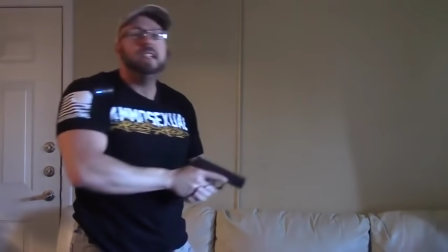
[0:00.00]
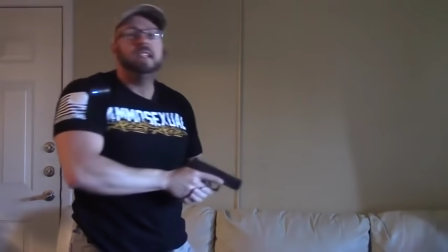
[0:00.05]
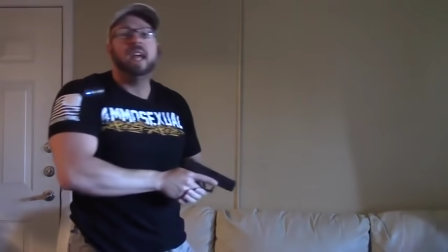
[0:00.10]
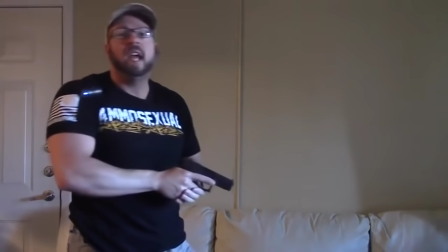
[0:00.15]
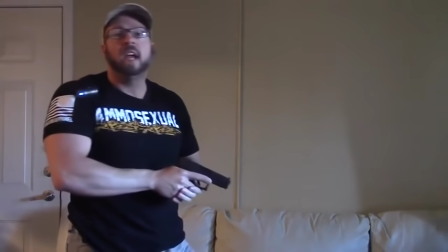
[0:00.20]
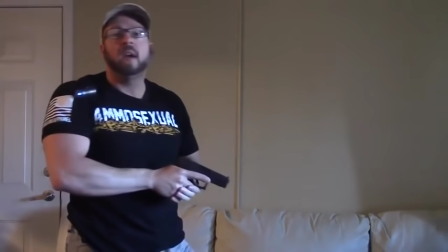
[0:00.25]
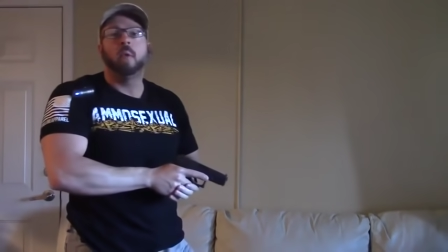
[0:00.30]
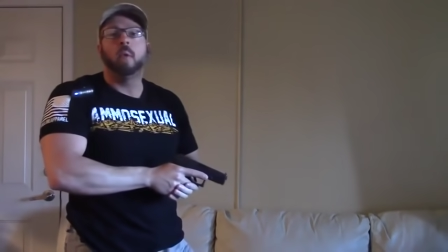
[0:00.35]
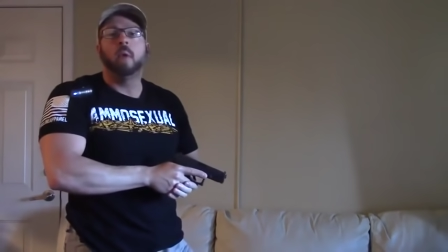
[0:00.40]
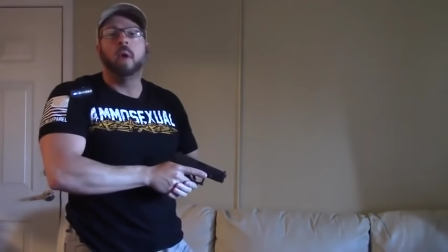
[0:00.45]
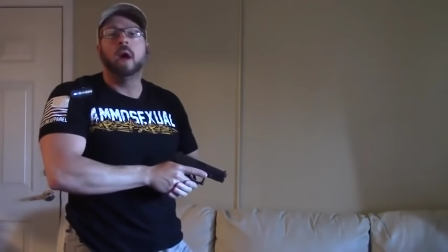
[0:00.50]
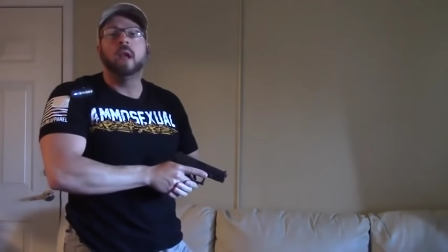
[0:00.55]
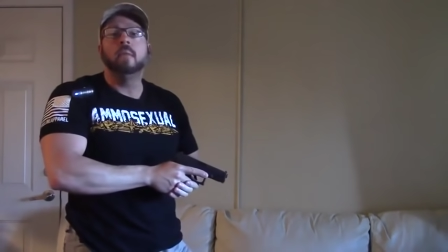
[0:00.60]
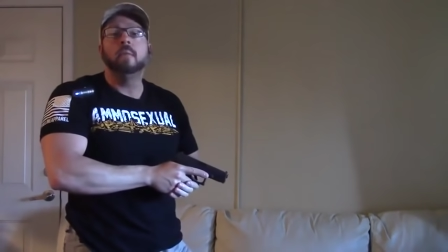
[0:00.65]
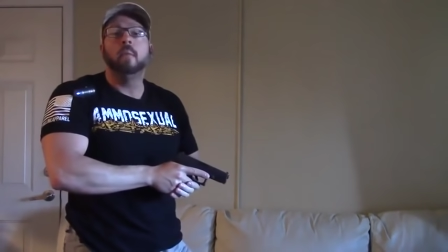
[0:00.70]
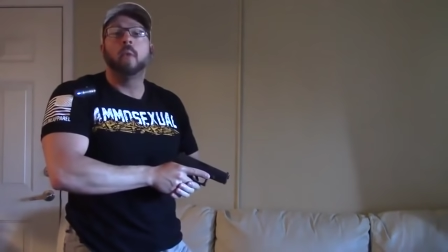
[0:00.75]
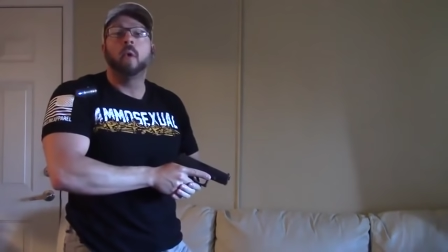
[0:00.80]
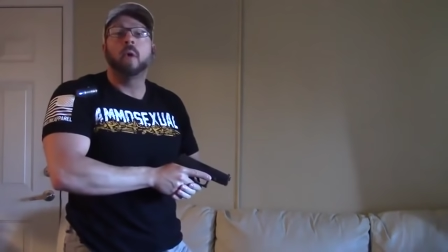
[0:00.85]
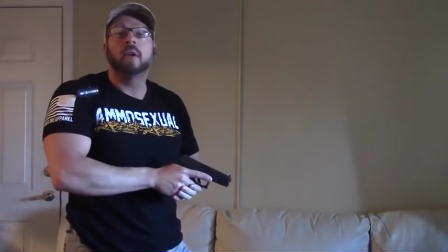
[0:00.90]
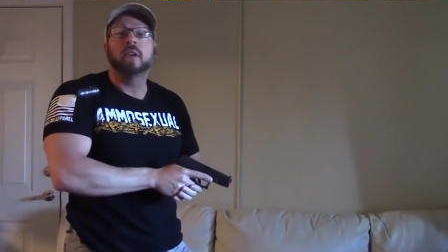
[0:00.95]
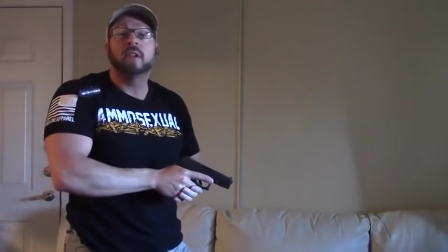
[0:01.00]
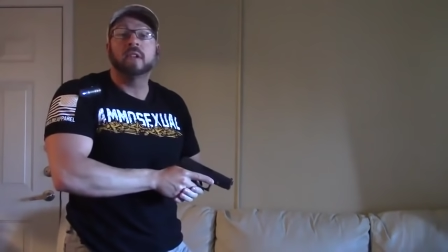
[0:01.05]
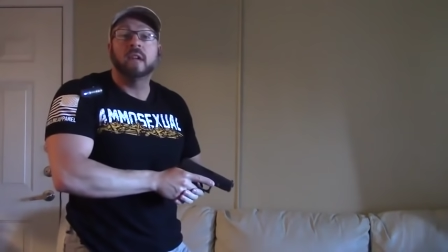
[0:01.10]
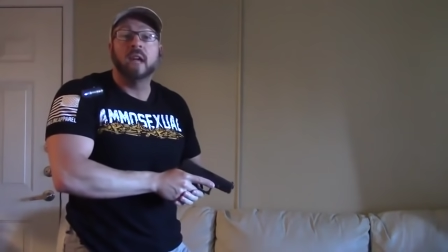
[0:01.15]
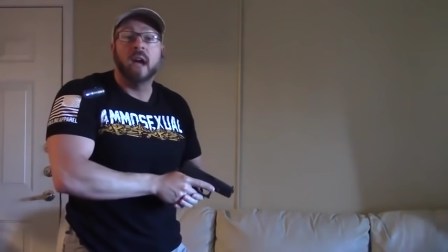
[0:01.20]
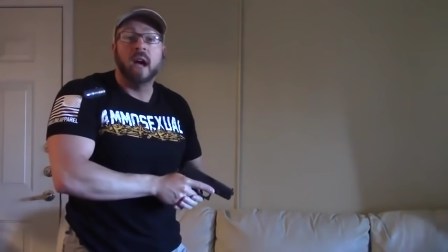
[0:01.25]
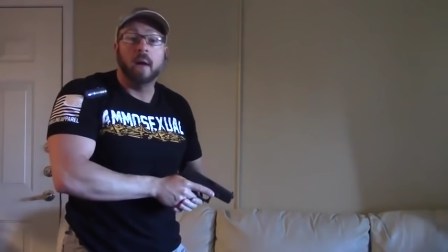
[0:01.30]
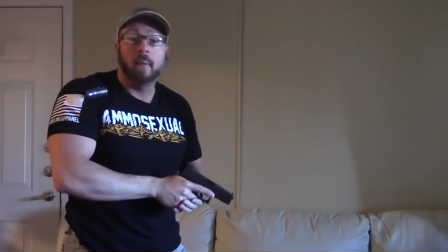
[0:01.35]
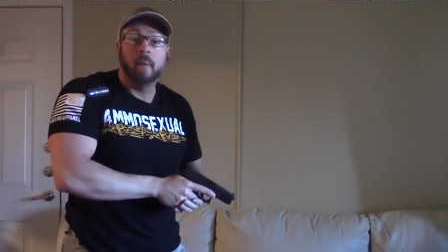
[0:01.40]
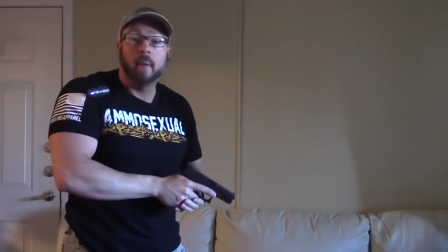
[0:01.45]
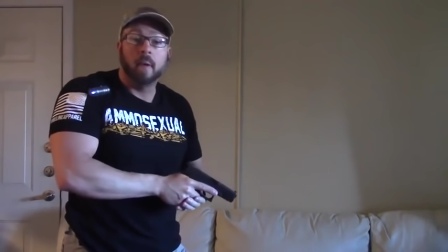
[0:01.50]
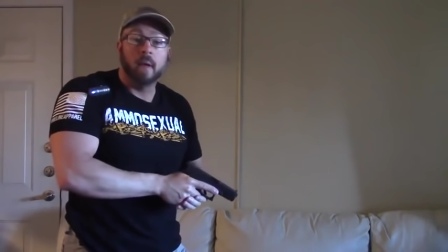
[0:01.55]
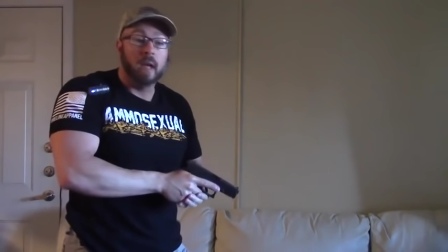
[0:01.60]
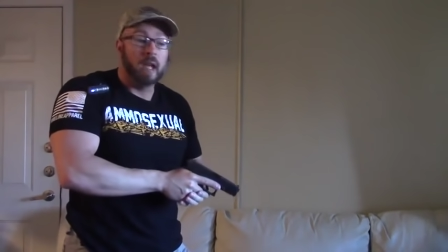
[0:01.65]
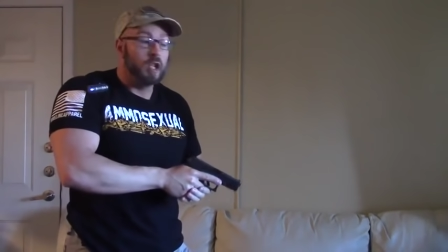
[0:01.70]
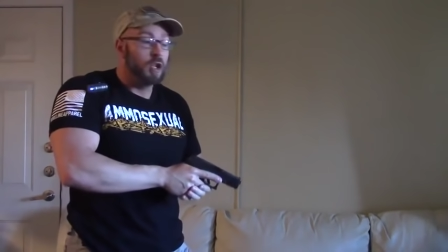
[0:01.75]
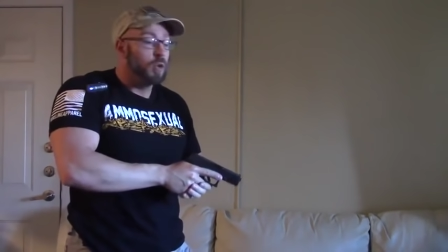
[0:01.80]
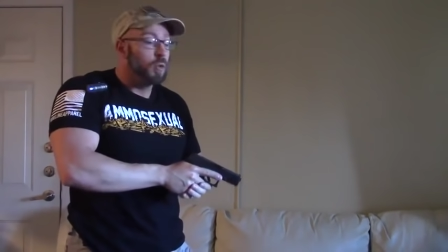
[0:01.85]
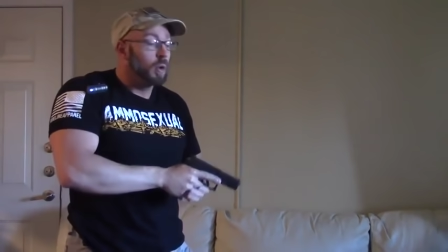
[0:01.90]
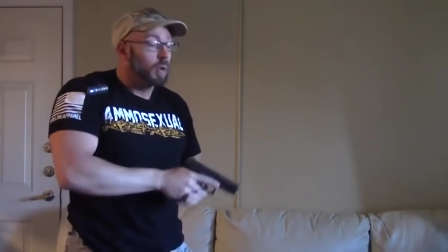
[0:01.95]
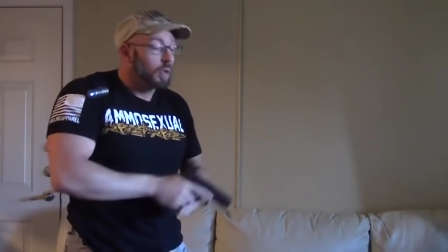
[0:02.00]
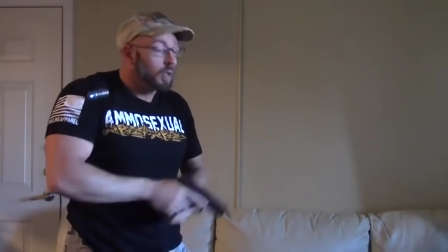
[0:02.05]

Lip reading: take one more step, you are